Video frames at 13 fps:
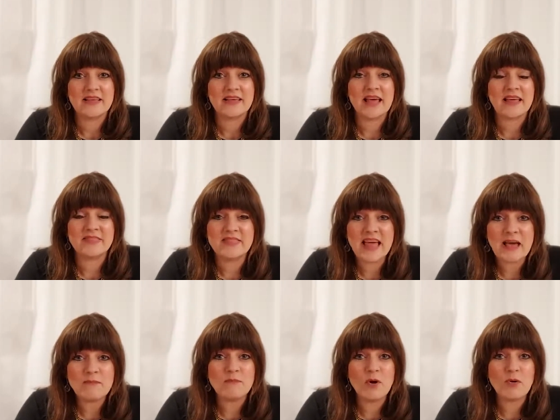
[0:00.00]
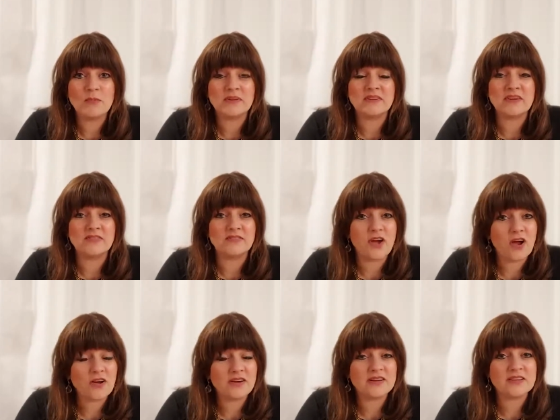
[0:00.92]
At that moment of
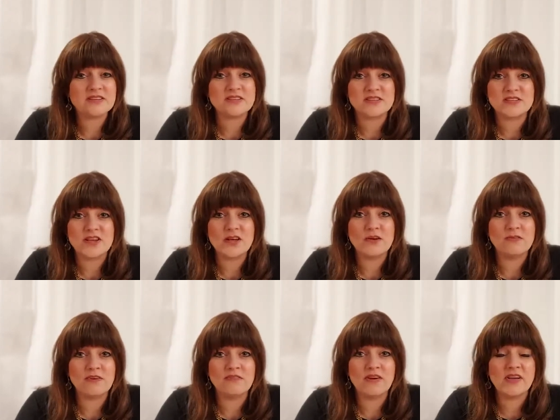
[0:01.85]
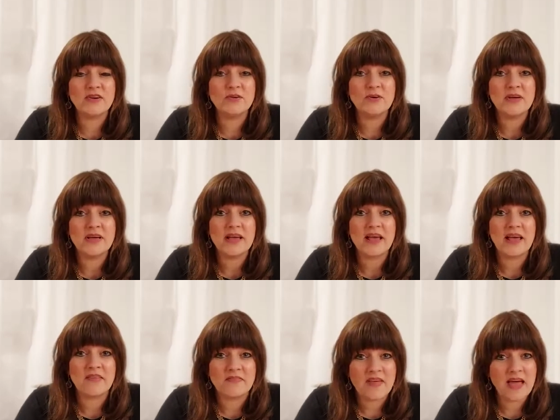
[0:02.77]
darkness and Sayhu Vavayhu,
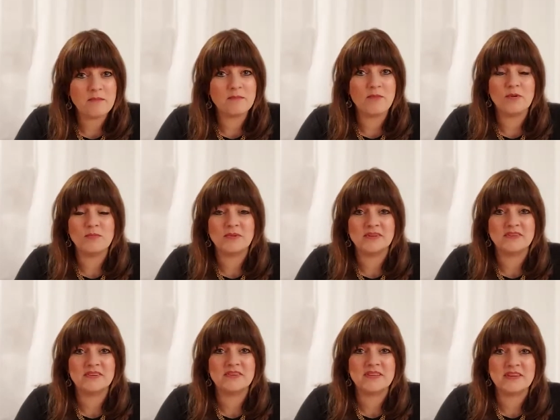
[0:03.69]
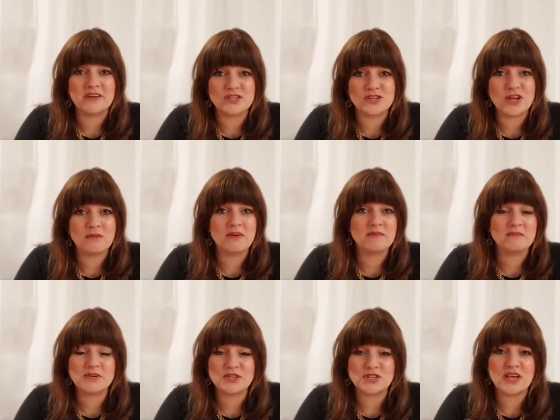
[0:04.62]
at that moment the neshama of
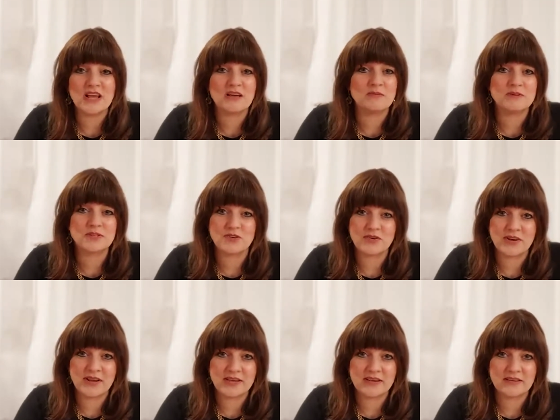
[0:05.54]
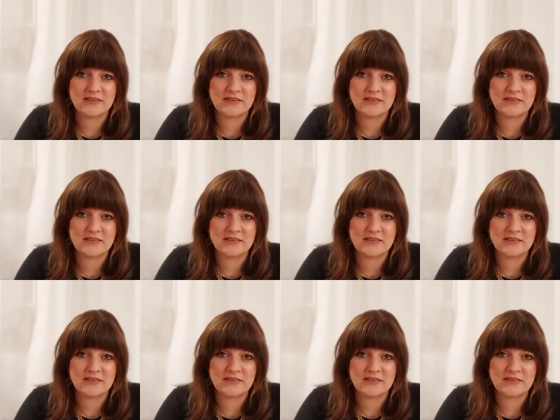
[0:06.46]
Moshiach was created.